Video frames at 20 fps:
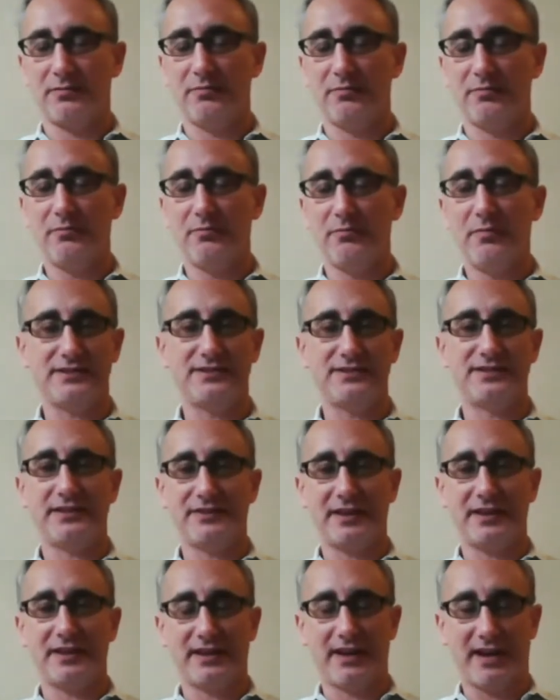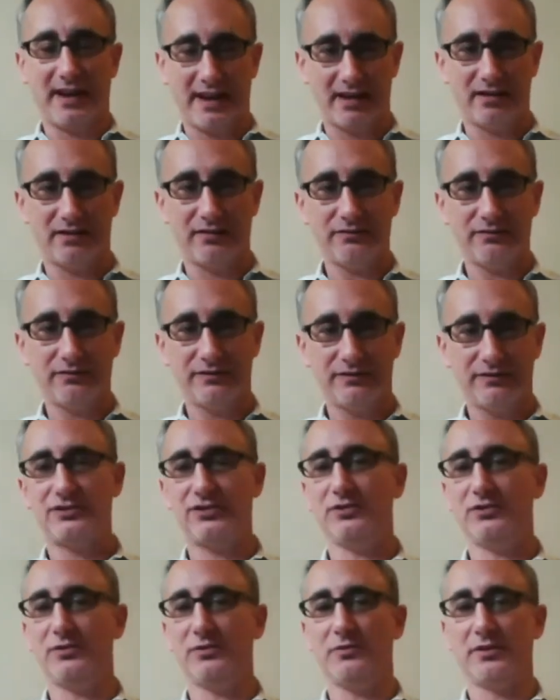methods that they have
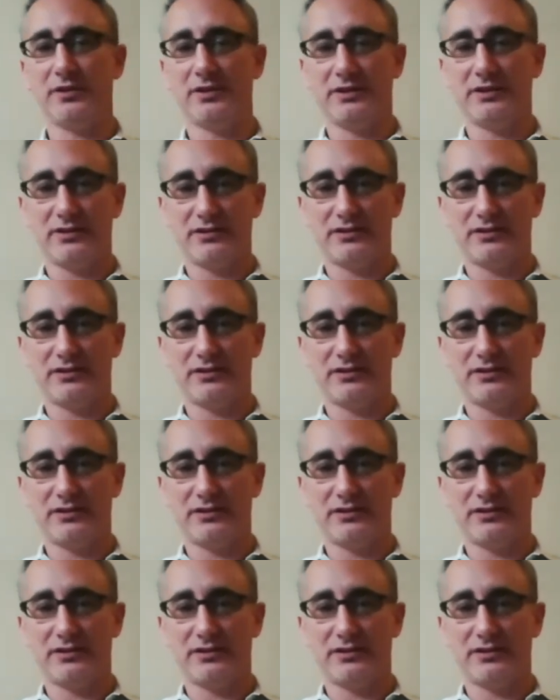to